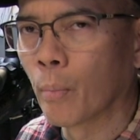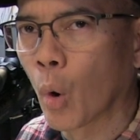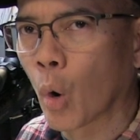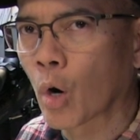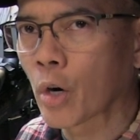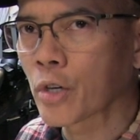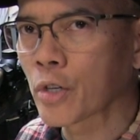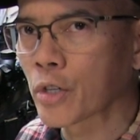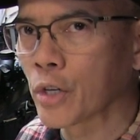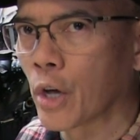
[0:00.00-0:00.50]

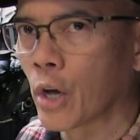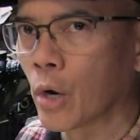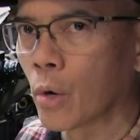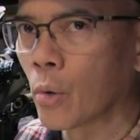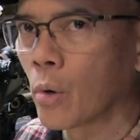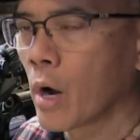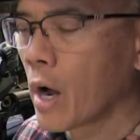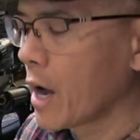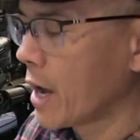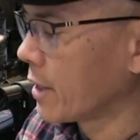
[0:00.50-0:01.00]
more
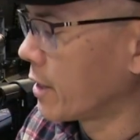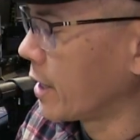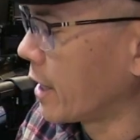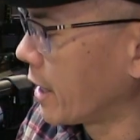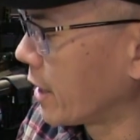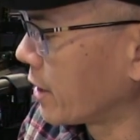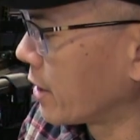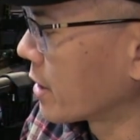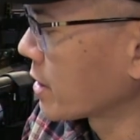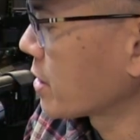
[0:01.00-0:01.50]
so
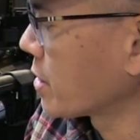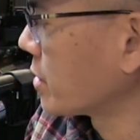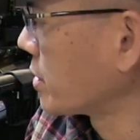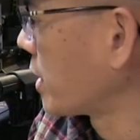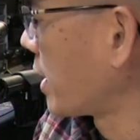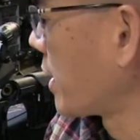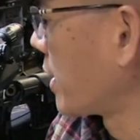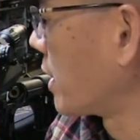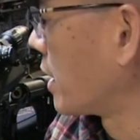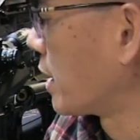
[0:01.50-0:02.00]
than this is
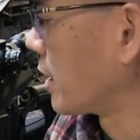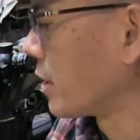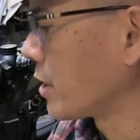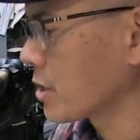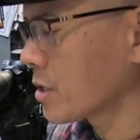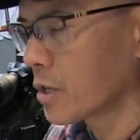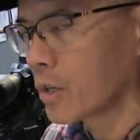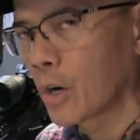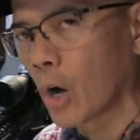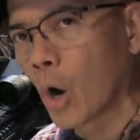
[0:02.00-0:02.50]
an
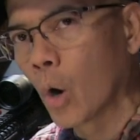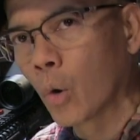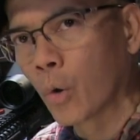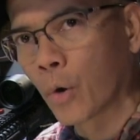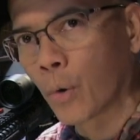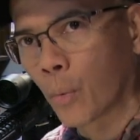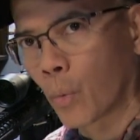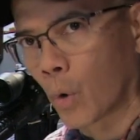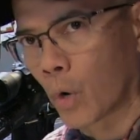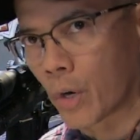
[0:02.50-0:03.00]

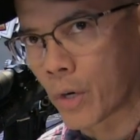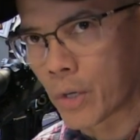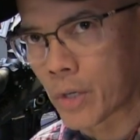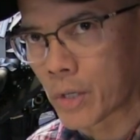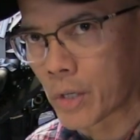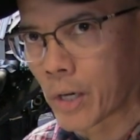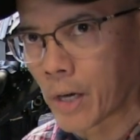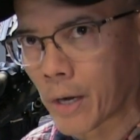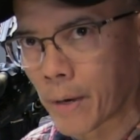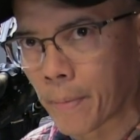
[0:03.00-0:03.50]

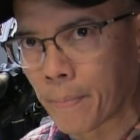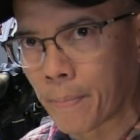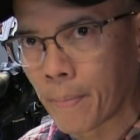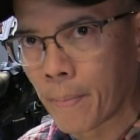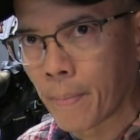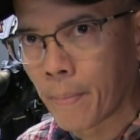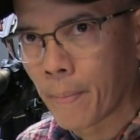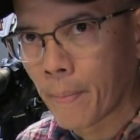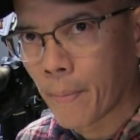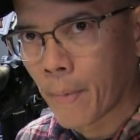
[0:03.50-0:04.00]
Odinworks
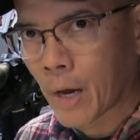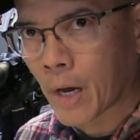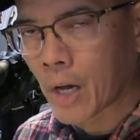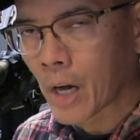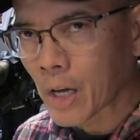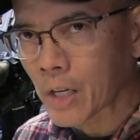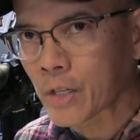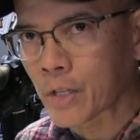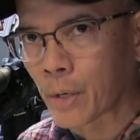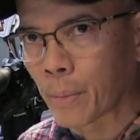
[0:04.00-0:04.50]

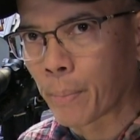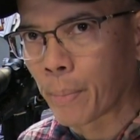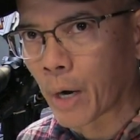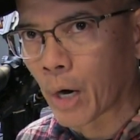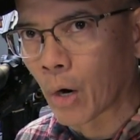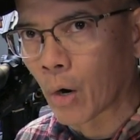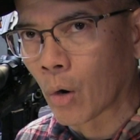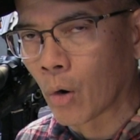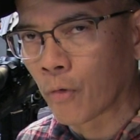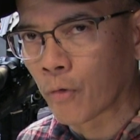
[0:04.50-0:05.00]
custom
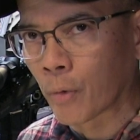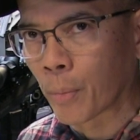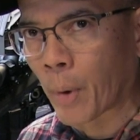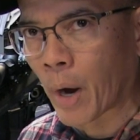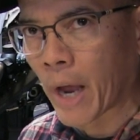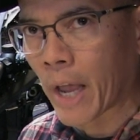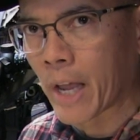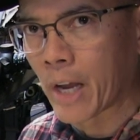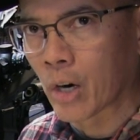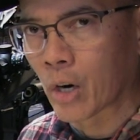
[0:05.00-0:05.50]
barrel for
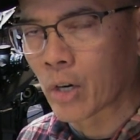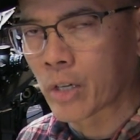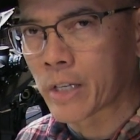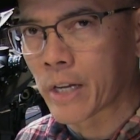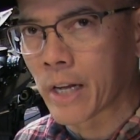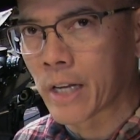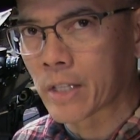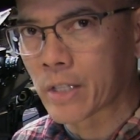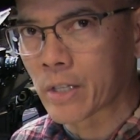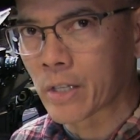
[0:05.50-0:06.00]
my
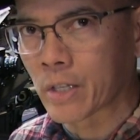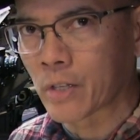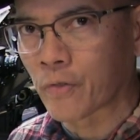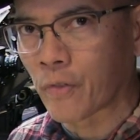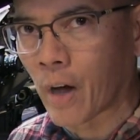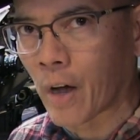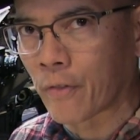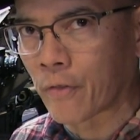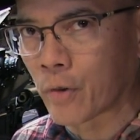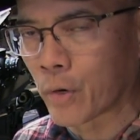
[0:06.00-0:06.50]
AR-10
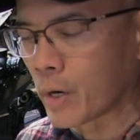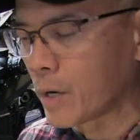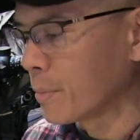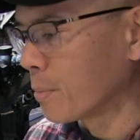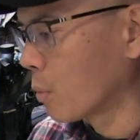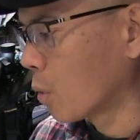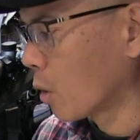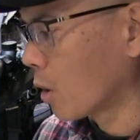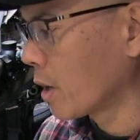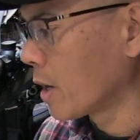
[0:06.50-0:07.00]
6.5
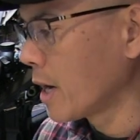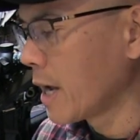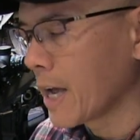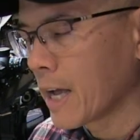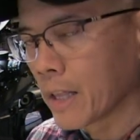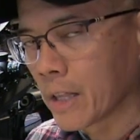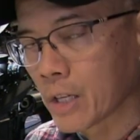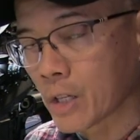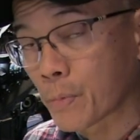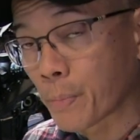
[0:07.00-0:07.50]
Creedmoor.
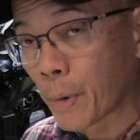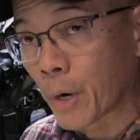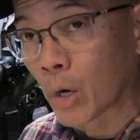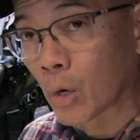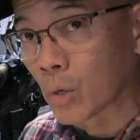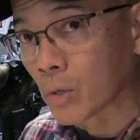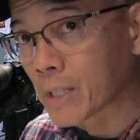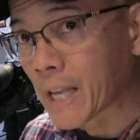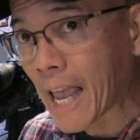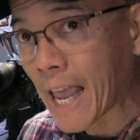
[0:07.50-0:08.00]
This
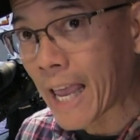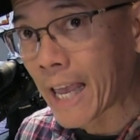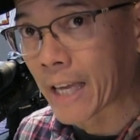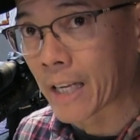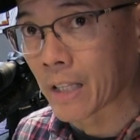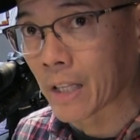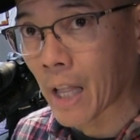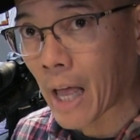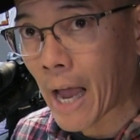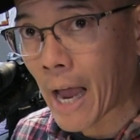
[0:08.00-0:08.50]
barrel is
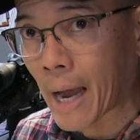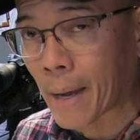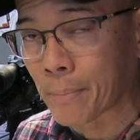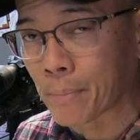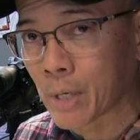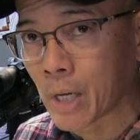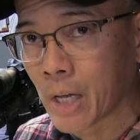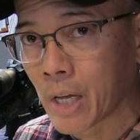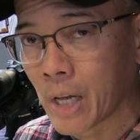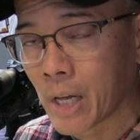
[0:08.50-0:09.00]
hand
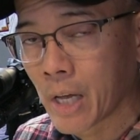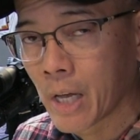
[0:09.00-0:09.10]
lapped.